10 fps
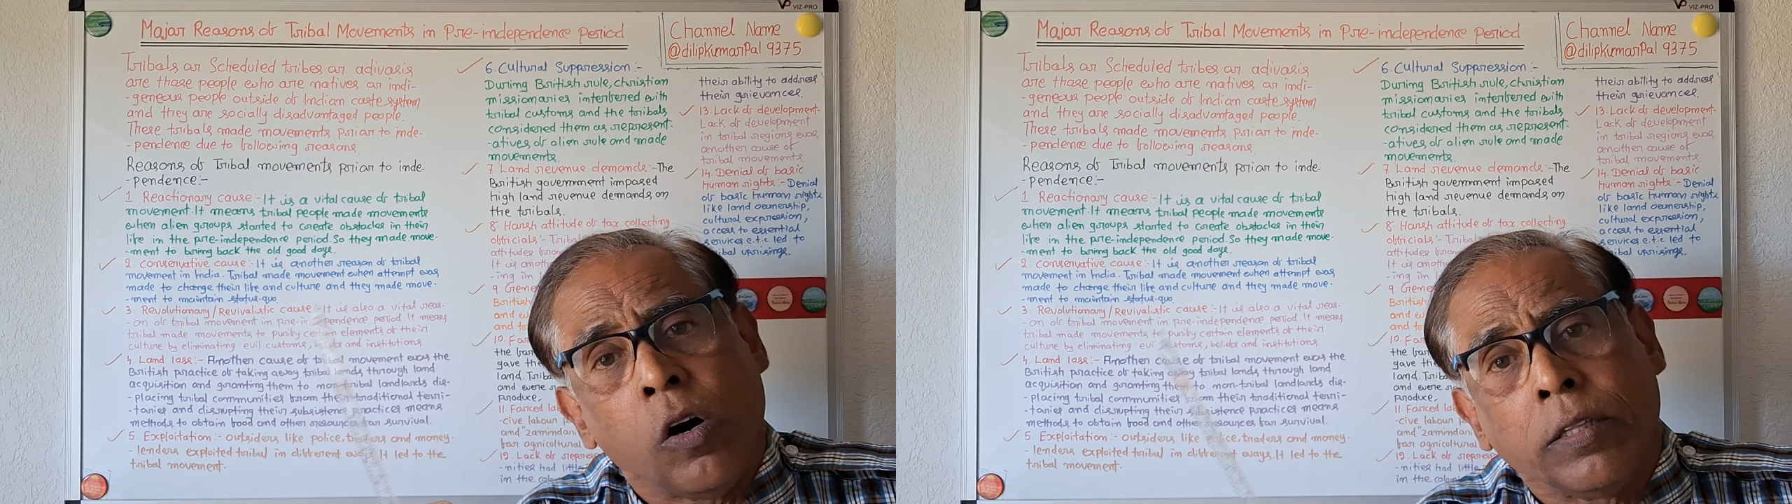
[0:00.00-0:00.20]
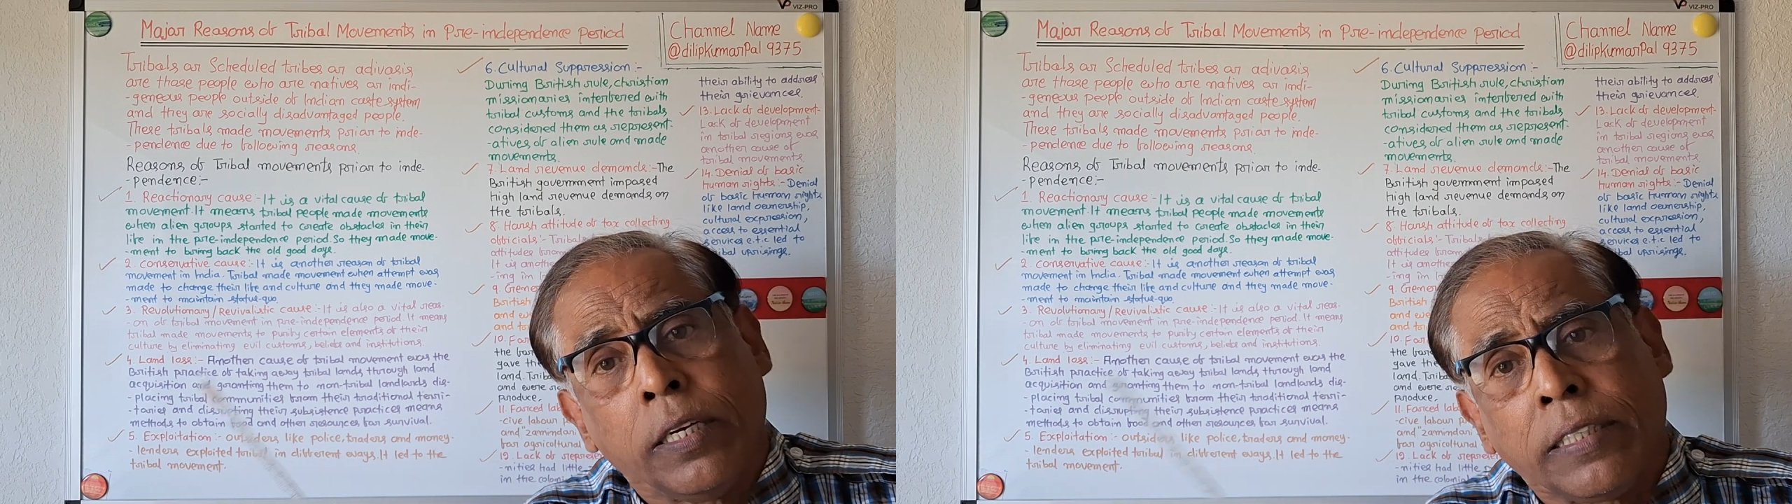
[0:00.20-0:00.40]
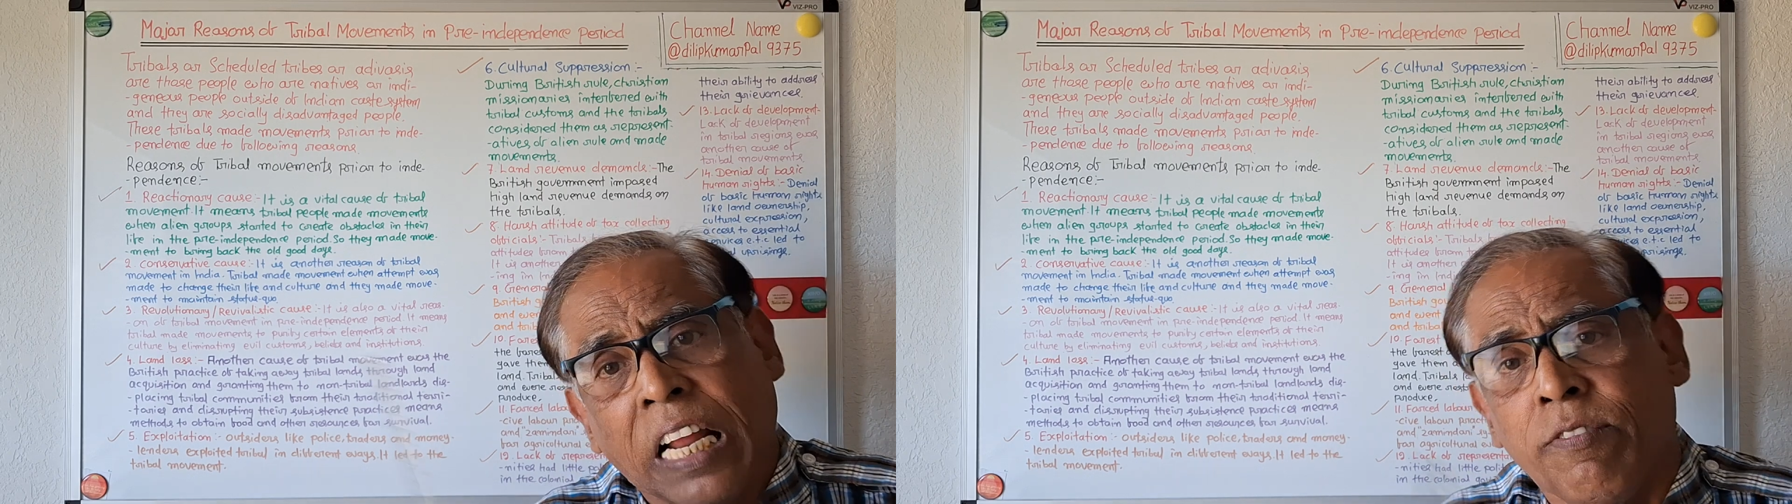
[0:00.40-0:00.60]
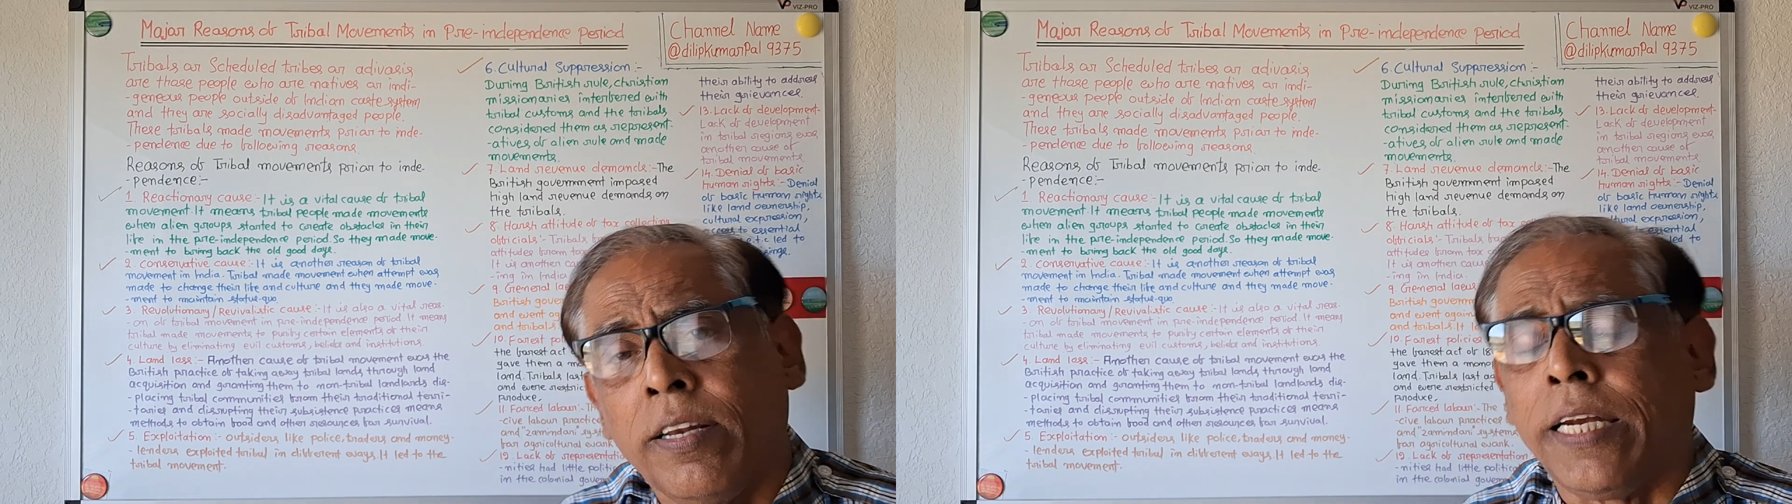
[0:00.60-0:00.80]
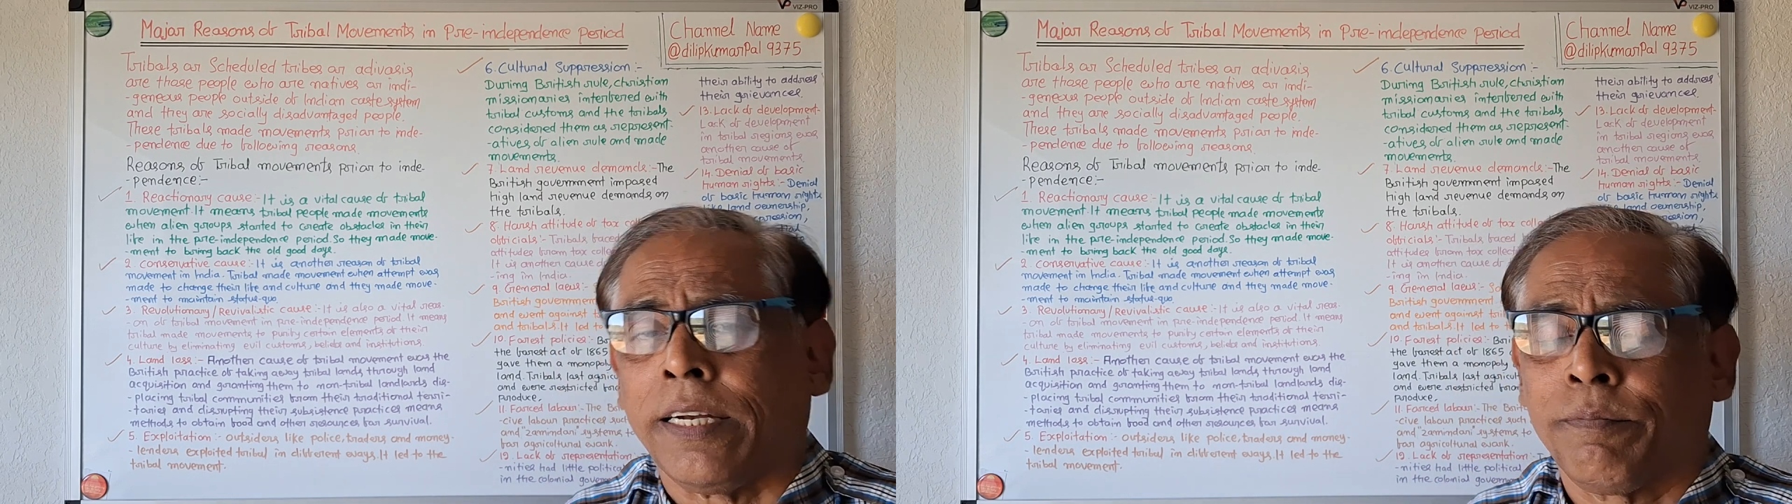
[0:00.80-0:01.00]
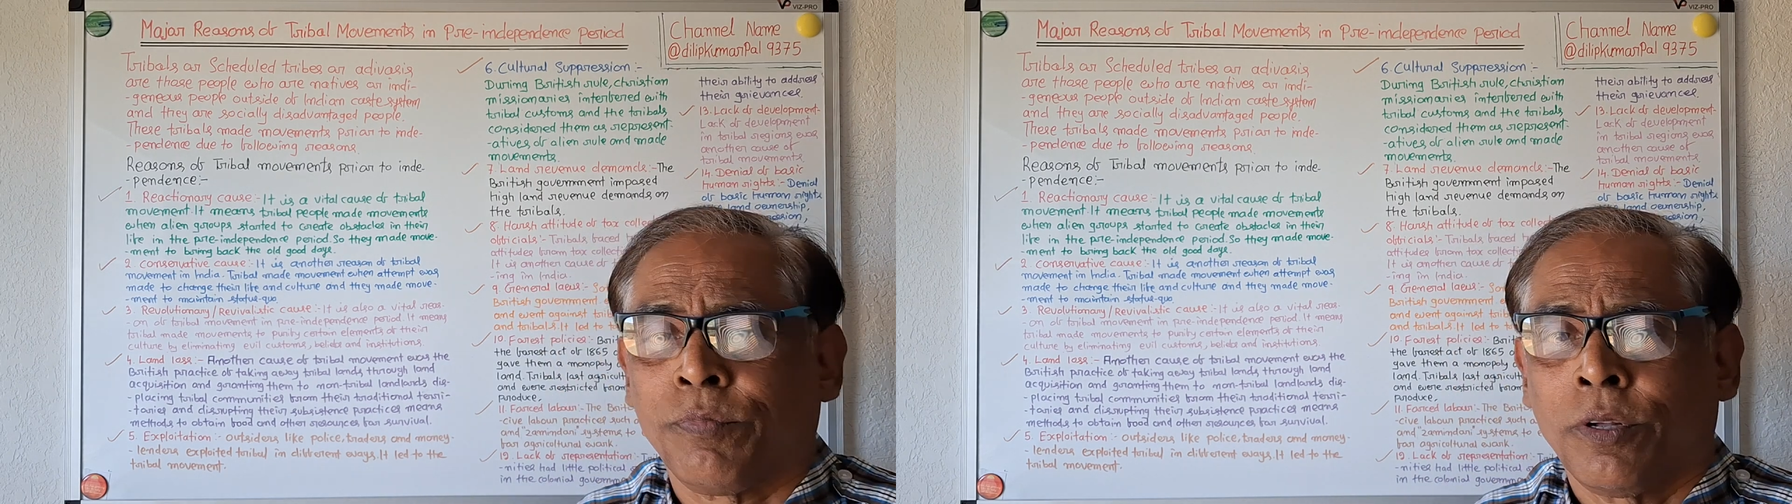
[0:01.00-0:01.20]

on their tribal land.